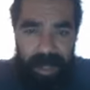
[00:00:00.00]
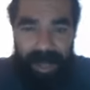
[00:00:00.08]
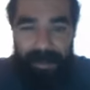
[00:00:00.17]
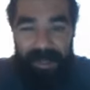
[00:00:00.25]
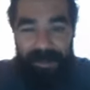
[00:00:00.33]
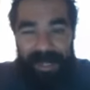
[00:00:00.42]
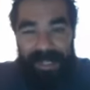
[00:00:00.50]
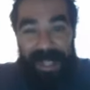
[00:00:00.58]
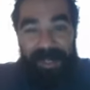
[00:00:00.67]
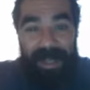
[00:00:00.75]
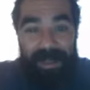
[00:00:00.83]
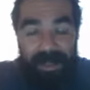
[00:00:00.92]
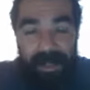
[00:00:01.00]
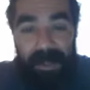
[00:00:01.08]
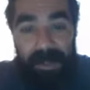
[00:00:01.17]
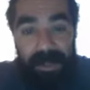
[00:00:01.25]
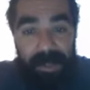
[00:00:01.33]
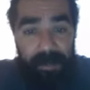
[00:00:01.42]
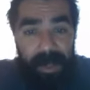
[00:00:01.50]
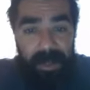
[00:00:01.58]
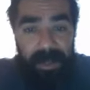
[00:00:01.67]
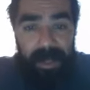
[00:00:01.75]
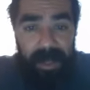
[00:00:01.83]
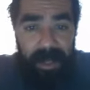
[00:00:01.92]
I'm going to make ten thousand dollars in the
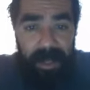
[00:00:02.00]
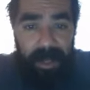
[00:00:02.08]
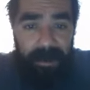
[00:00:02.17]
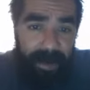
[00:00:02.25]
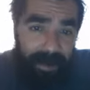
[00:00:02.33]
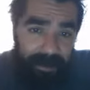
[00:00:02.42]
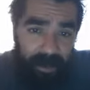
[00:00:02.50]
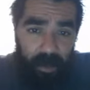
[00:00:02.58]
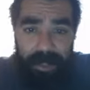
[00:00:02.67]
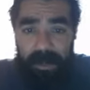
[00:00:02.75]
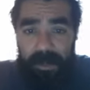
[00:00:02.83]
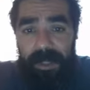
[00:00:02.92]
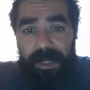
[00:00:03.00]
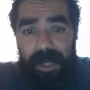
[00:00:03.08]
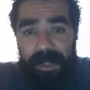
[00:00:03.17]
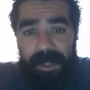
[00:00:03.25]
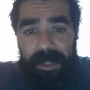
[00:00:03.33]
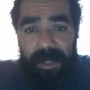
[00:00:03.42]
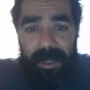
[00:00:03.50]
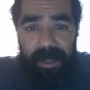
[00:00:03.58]
month if I don't know when to adjust.